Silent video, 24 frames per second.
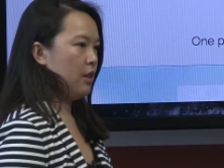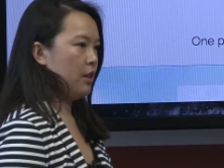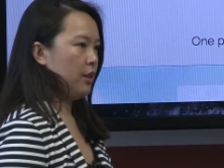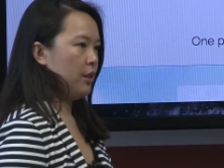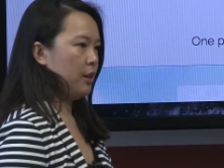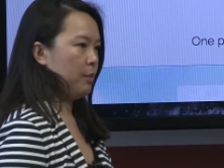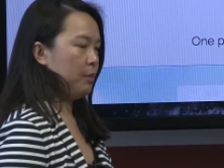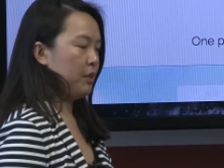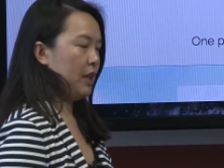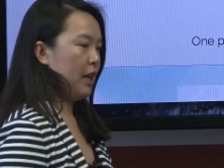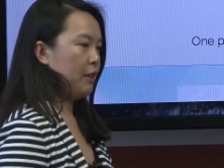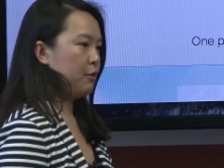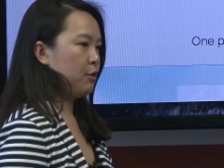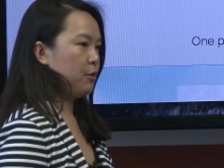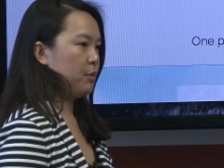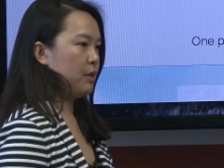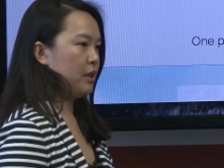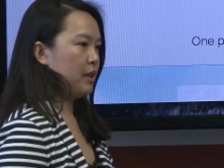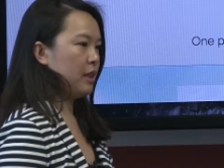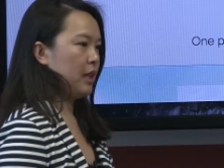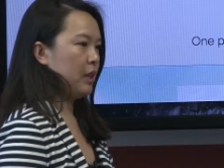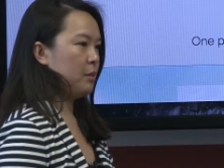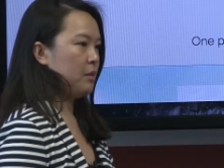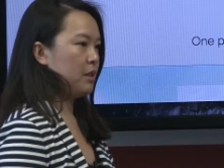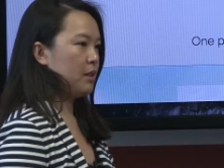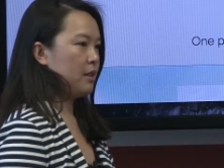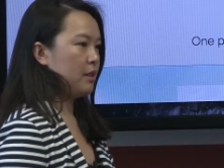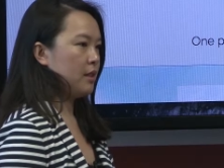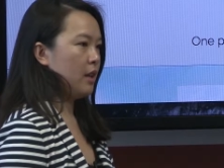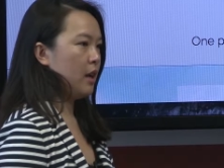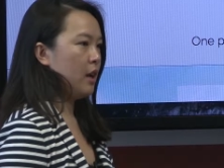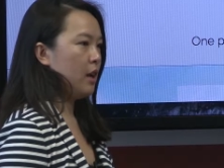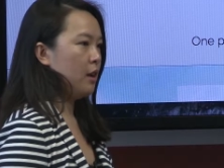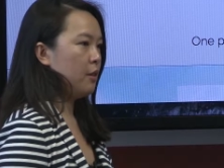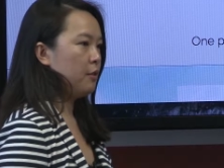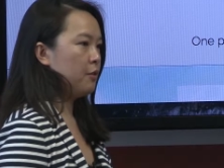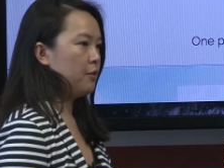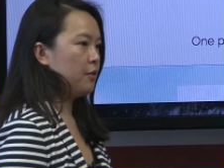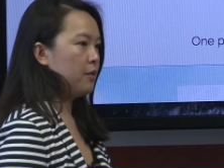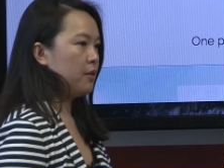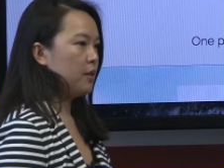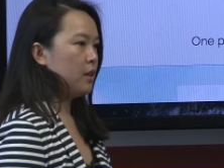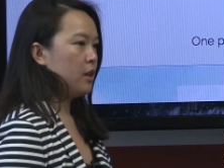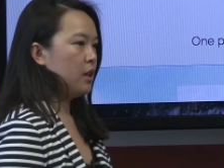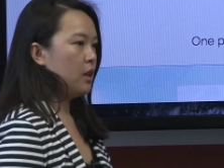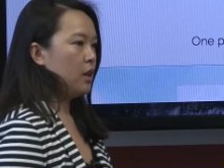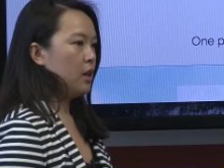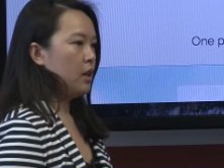the platform of the game itself.
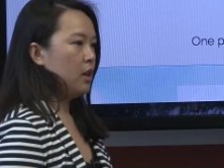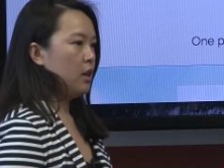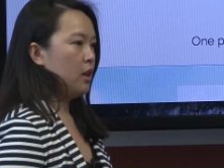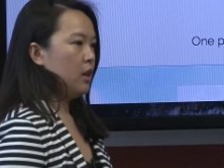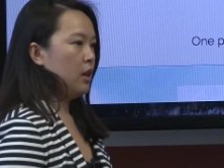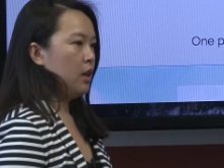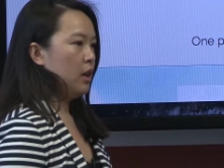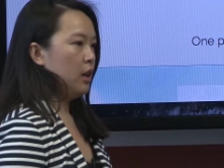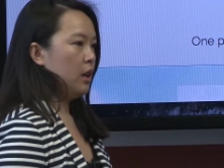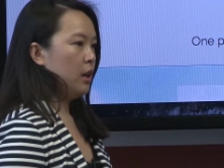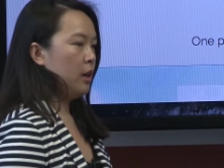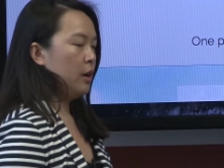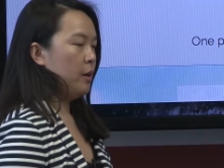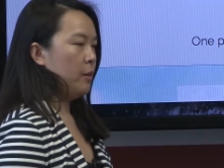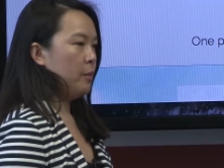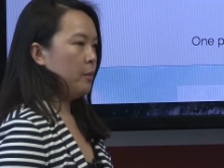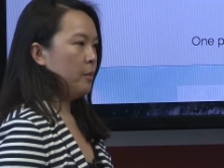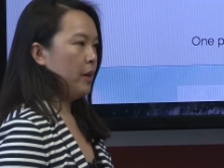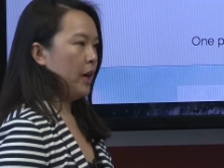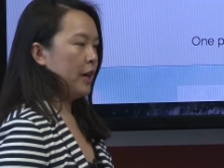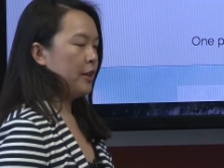Um,